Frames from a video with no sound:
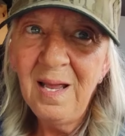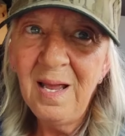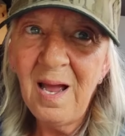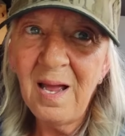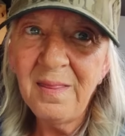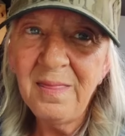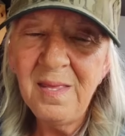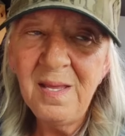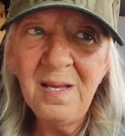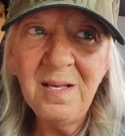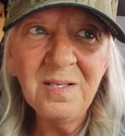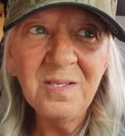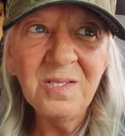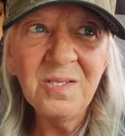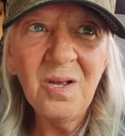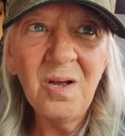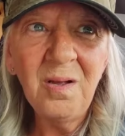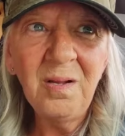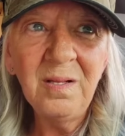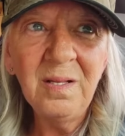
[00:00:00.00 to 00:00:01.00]
I think
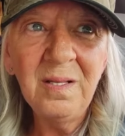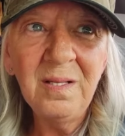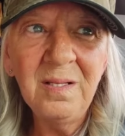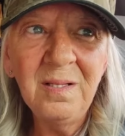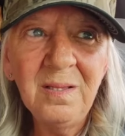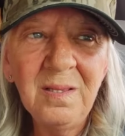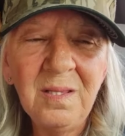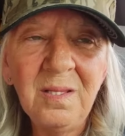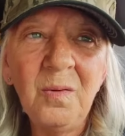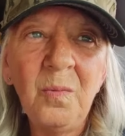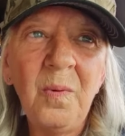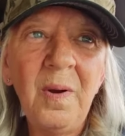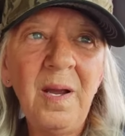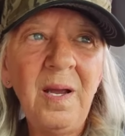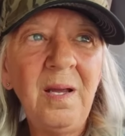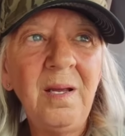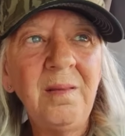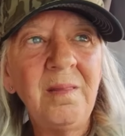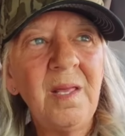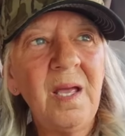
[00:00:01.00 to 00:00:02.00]
it's all in the
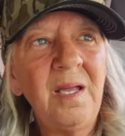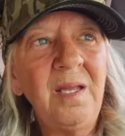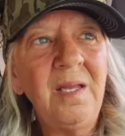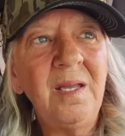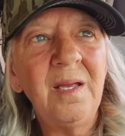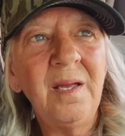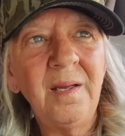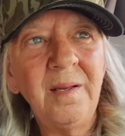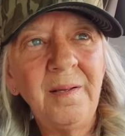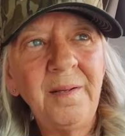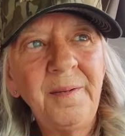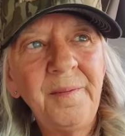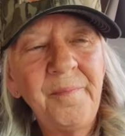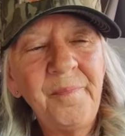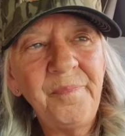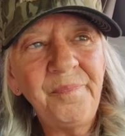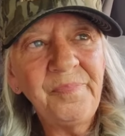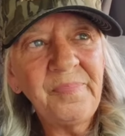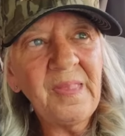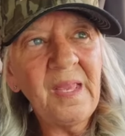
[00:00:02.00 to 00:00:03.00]
way that you
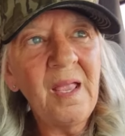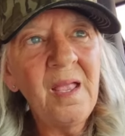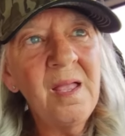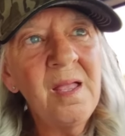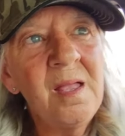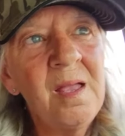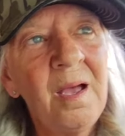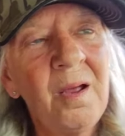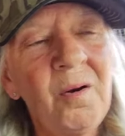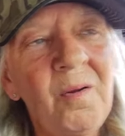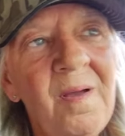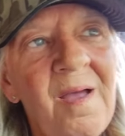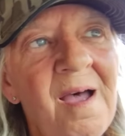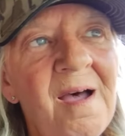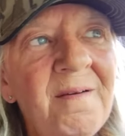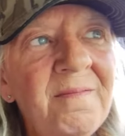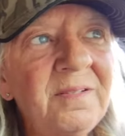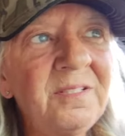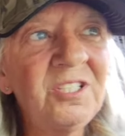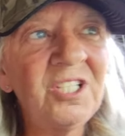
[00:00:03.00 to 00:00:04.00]
don't
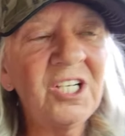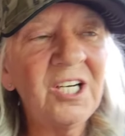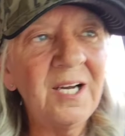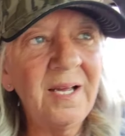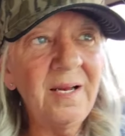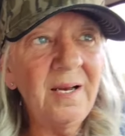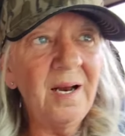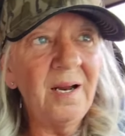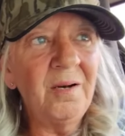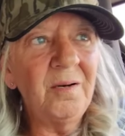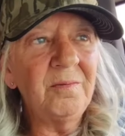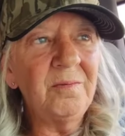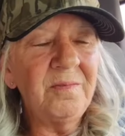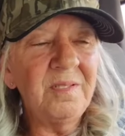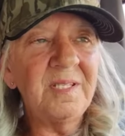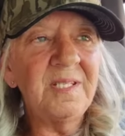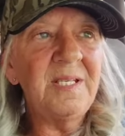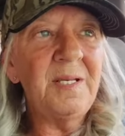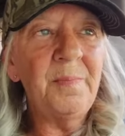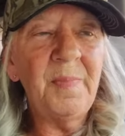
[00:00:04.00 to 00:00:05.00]
have a lot. I
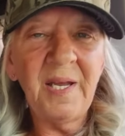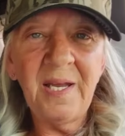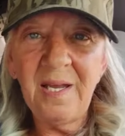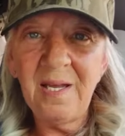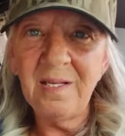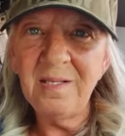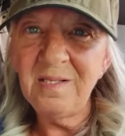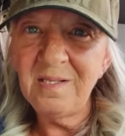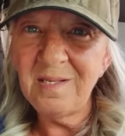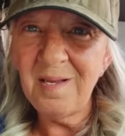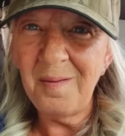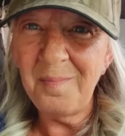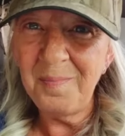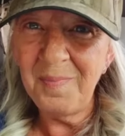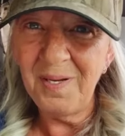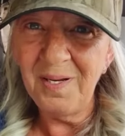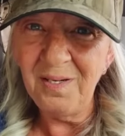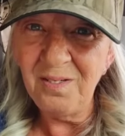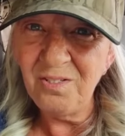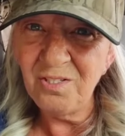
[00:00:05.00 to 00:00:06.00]
don't see my kids that
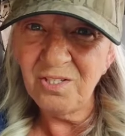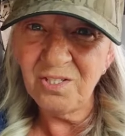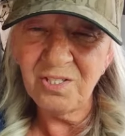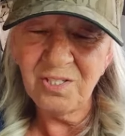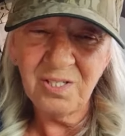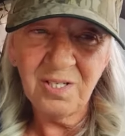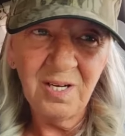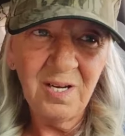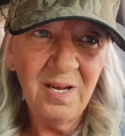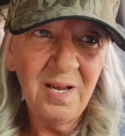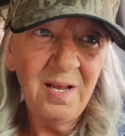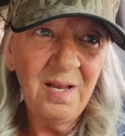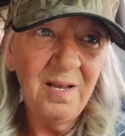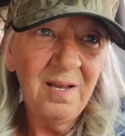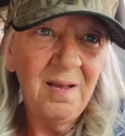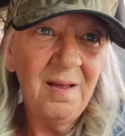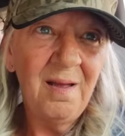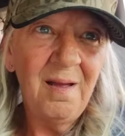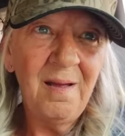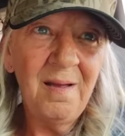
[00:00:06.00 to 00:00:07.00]
much.
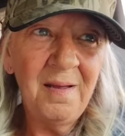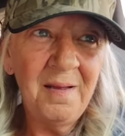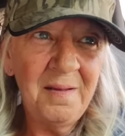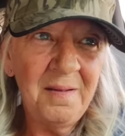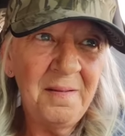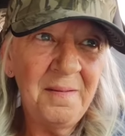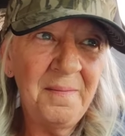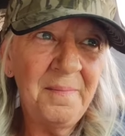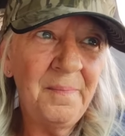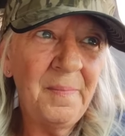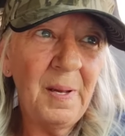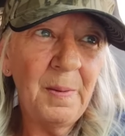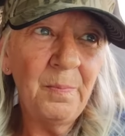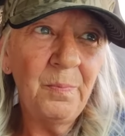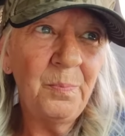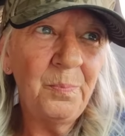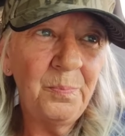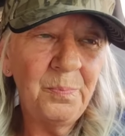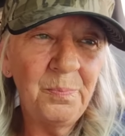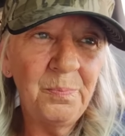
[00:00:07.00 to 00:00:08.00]

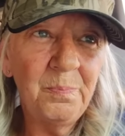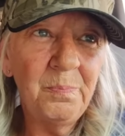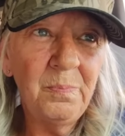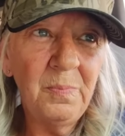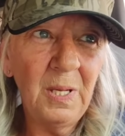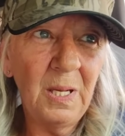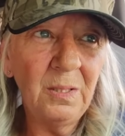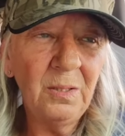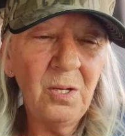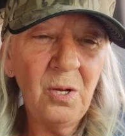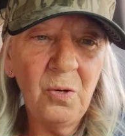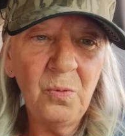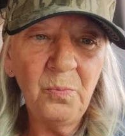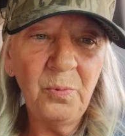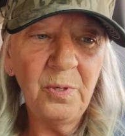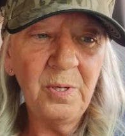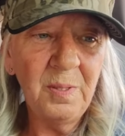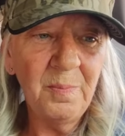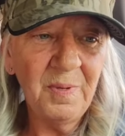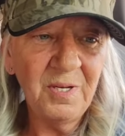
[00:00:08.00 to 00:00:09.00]
I'm alone
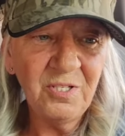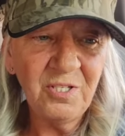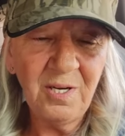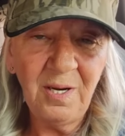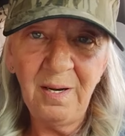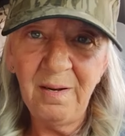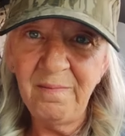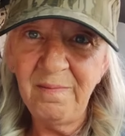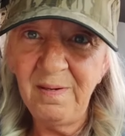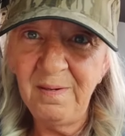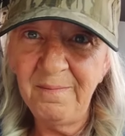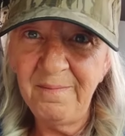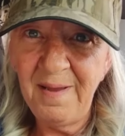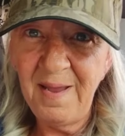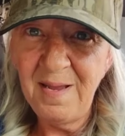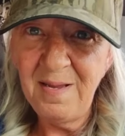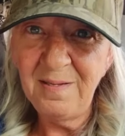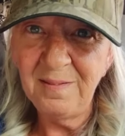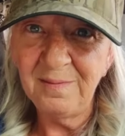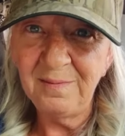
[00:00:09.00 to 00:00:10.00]
pretty much. I live in a
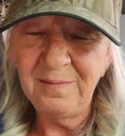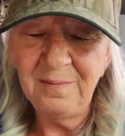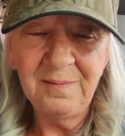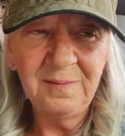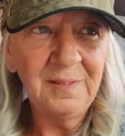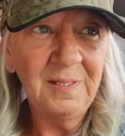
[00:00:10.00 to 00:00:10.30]
van.